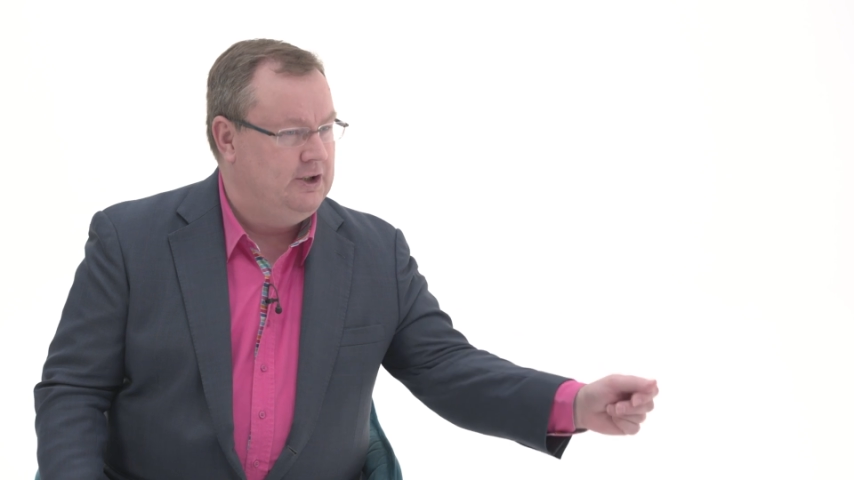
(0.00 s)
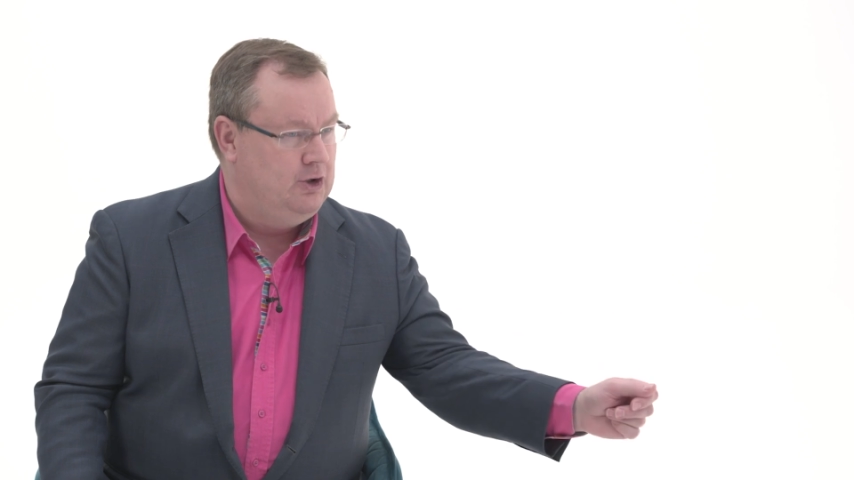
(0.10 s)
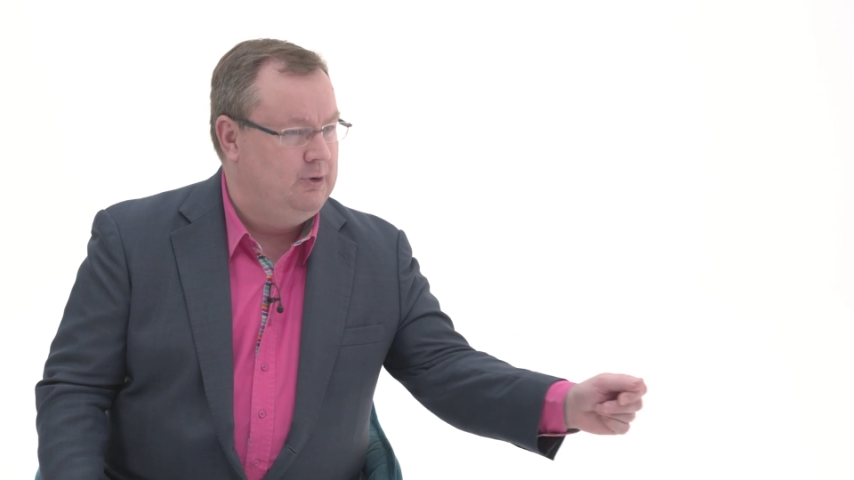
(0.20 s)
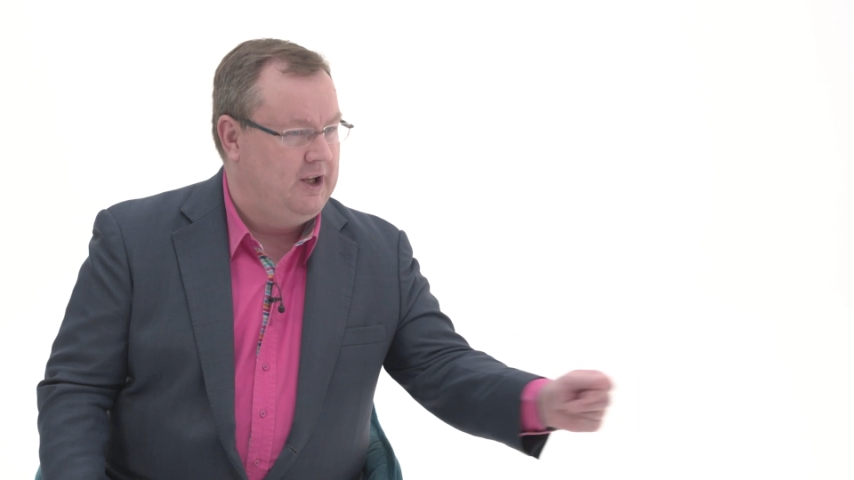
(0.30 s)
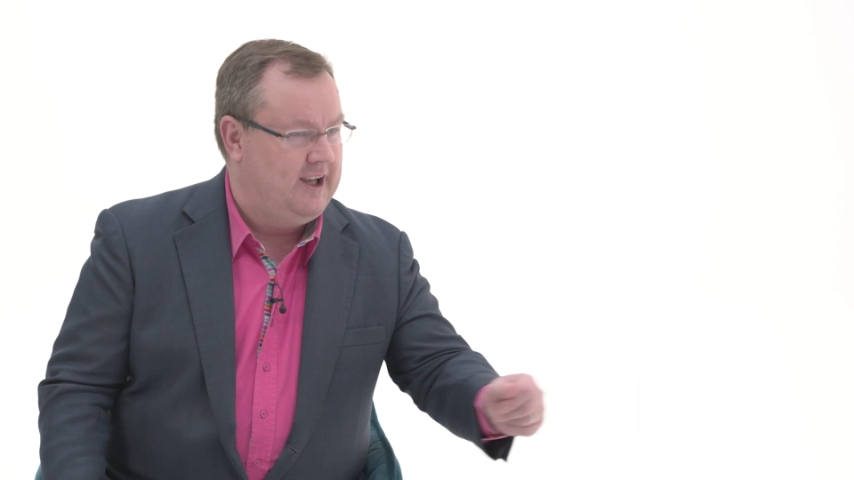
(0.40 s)

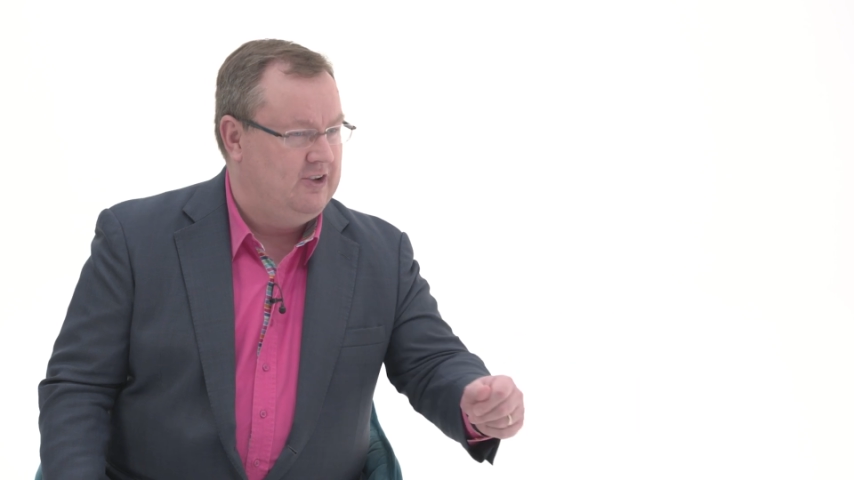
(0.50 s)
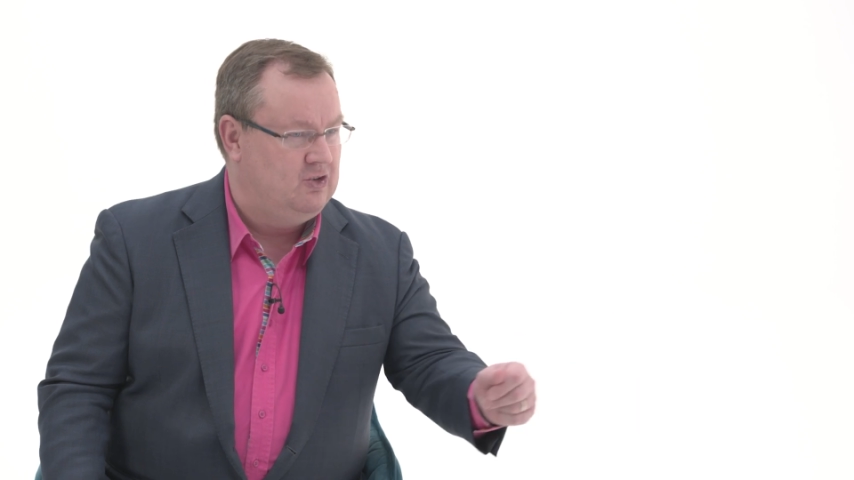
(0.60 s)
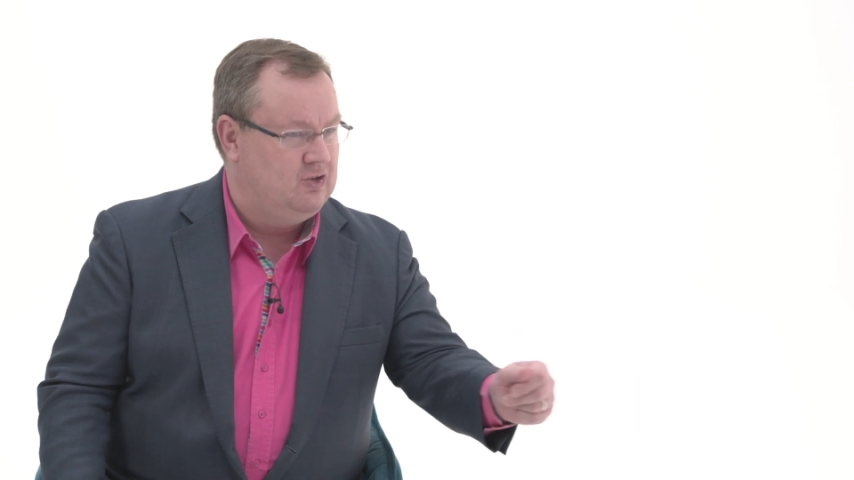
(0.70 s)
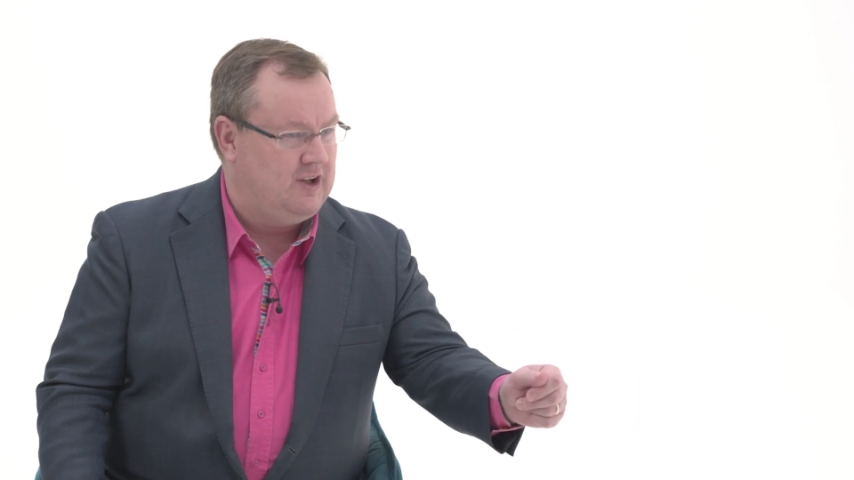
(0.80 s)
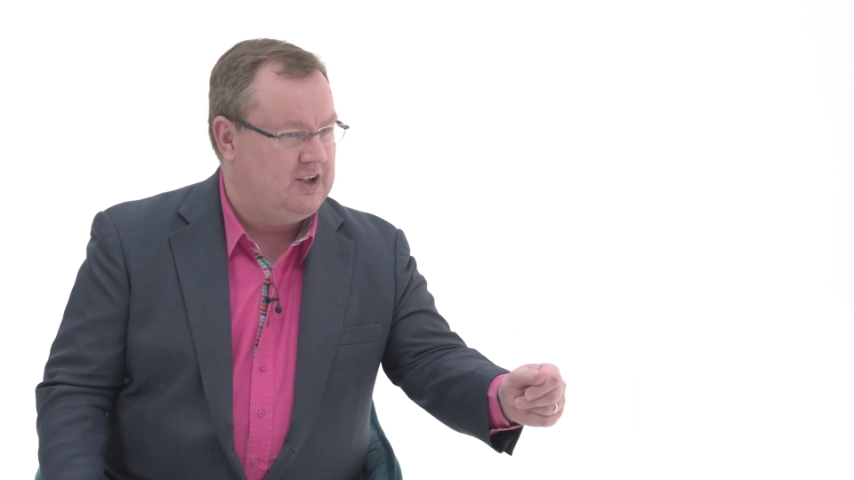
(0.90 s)

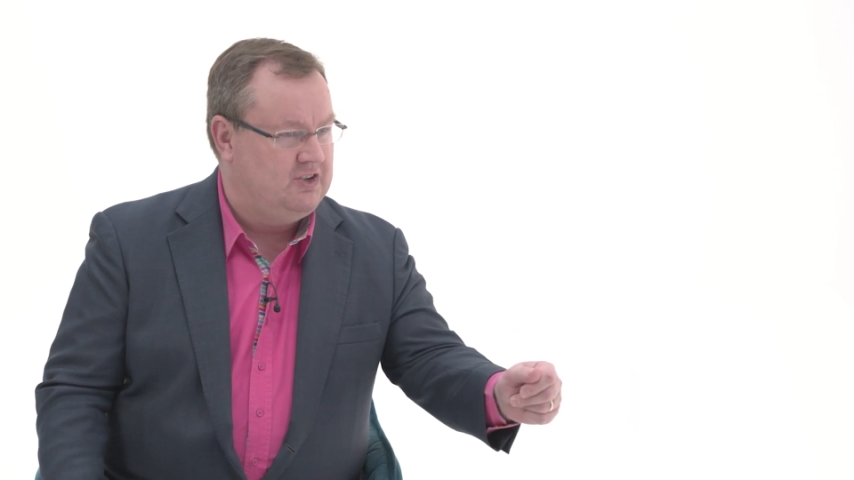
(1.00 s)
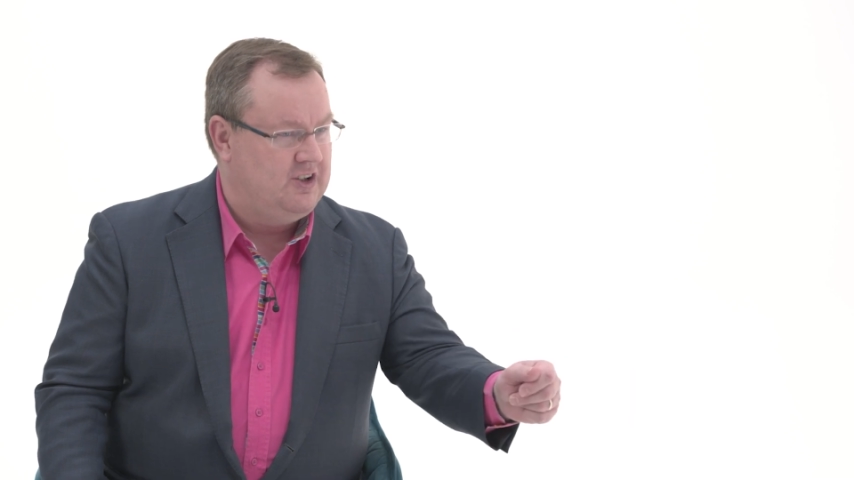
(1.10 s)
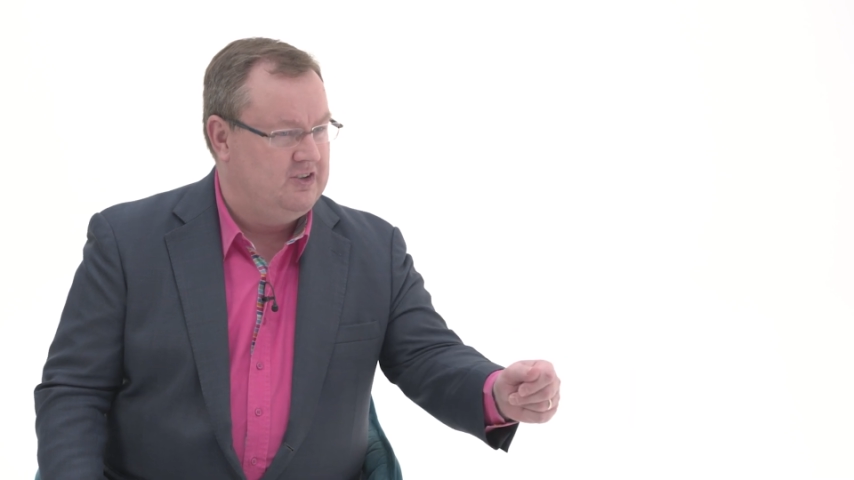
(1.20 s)
communication strategy,